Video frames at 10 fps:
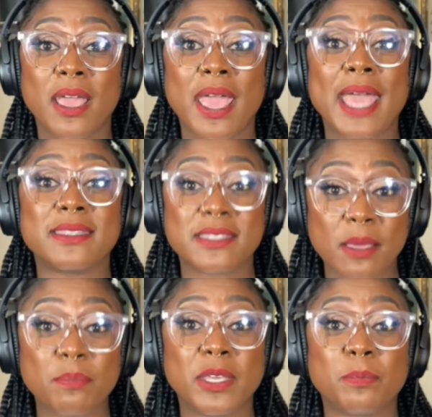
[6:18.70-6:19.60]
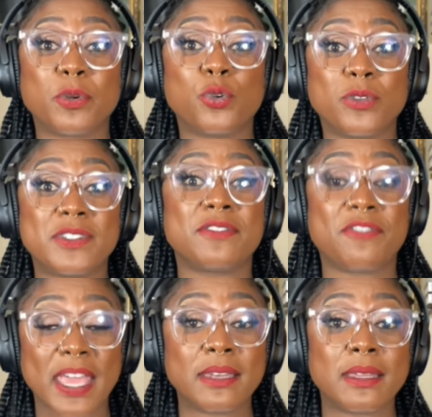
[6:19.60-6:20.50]
and some people who have
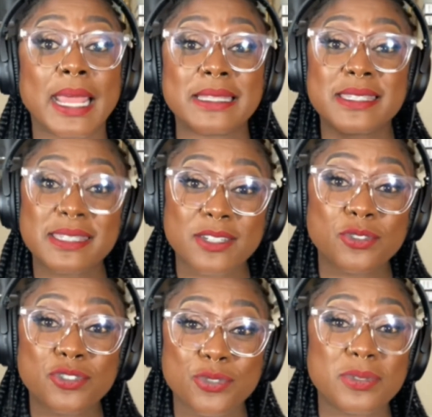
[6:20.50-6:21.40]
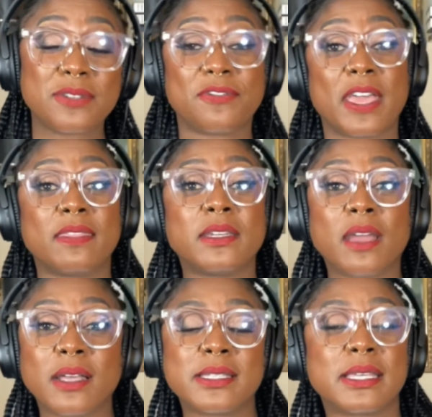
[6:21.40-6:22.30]
defended and still do defend the
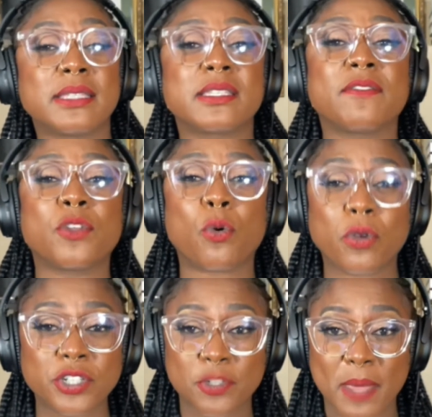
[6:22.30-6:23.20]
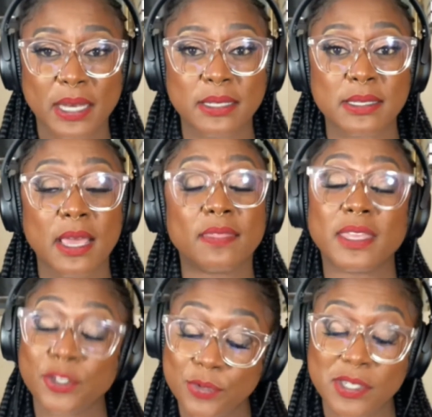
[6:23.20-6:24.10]
nonsense of the orange menace
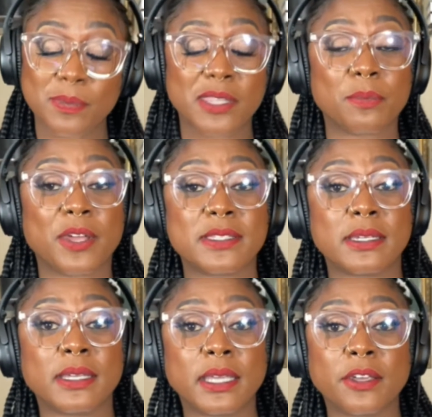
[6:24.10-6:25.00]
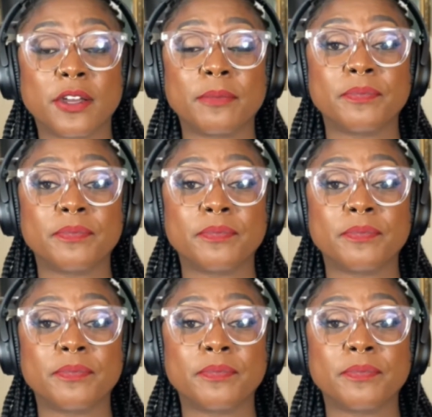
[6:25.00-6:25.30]
that used to be the president here.